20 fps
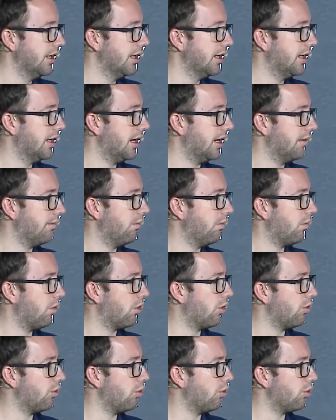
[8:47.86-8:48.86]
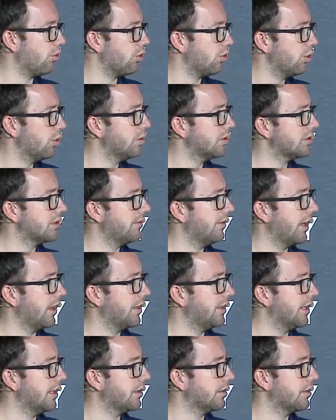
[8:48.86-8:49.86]
Who is the
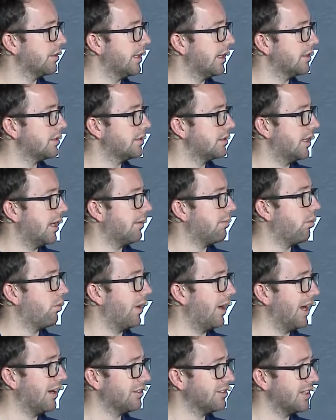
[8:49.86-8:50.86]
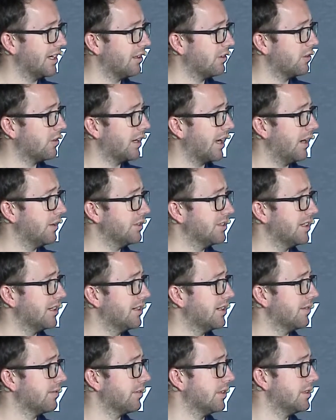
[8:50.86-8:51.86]
validator in that step? How does that look? How is that
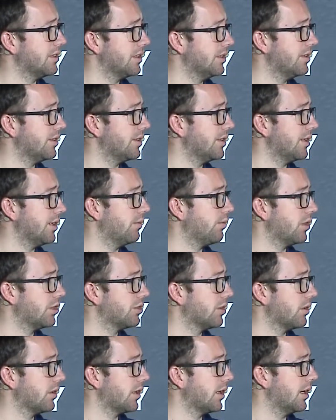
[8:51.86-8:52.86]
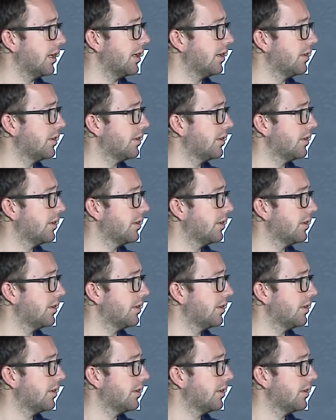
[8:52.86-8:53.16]
different in what you're looking at?